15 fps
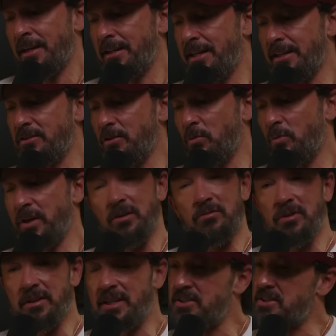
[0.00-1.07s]
get the weird
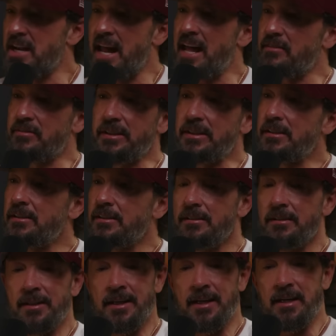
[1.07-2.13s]
religion out of it.
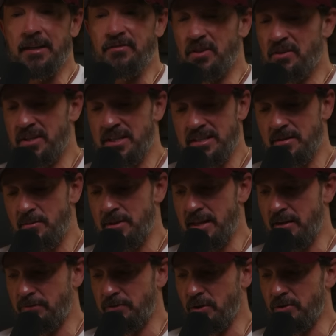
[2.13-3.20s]
If there is some of
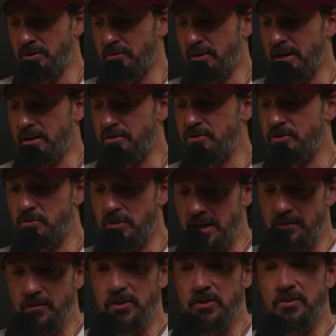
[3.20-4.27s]
that floating around, do
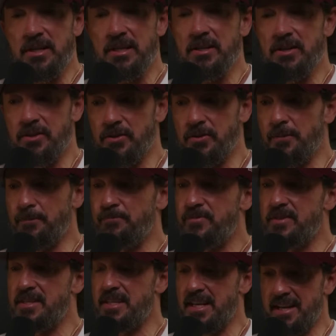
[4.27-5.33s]
whatever you need to do
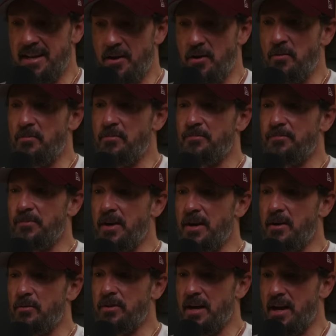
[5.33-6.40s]
to get help
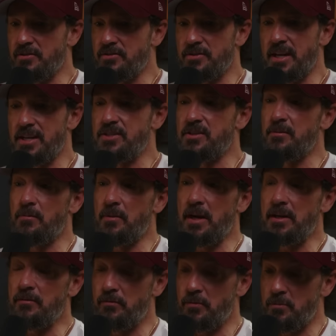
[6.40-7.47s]
with consultation.
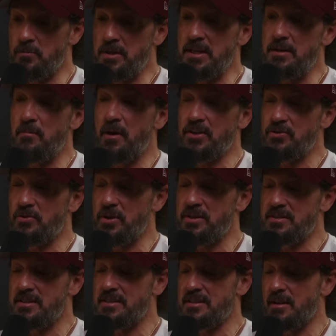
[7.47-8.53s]
But for me, my
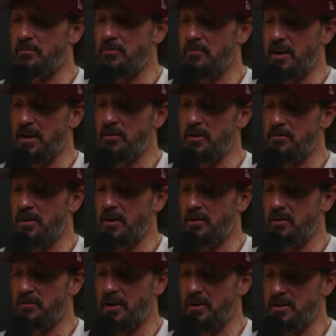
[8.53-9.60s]
choices, I'm very,
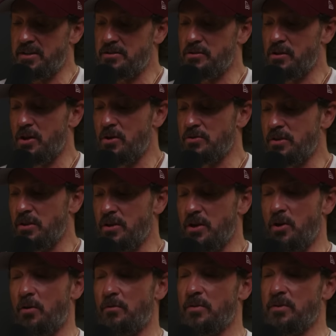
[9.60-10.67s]
very, very slow to
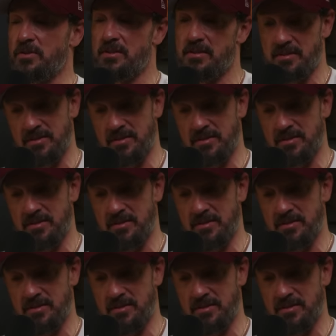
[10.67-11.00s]
look over to the